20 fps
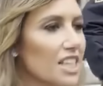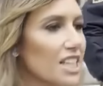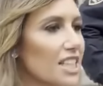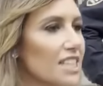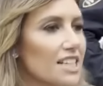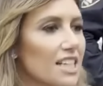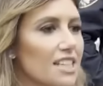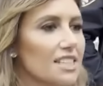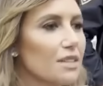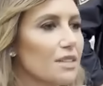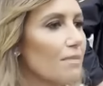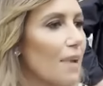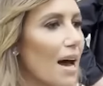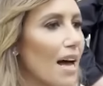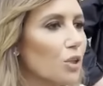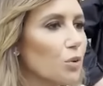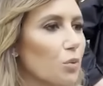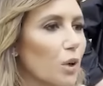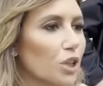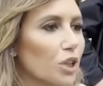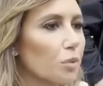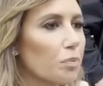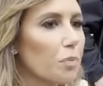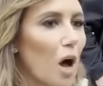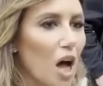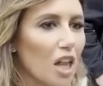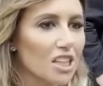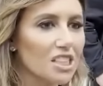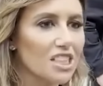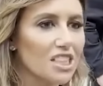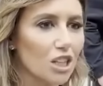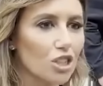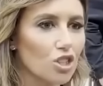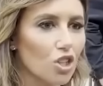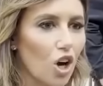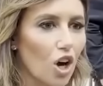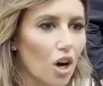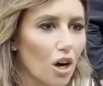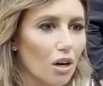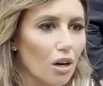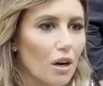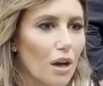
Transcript: It doesn't matter what your politics are.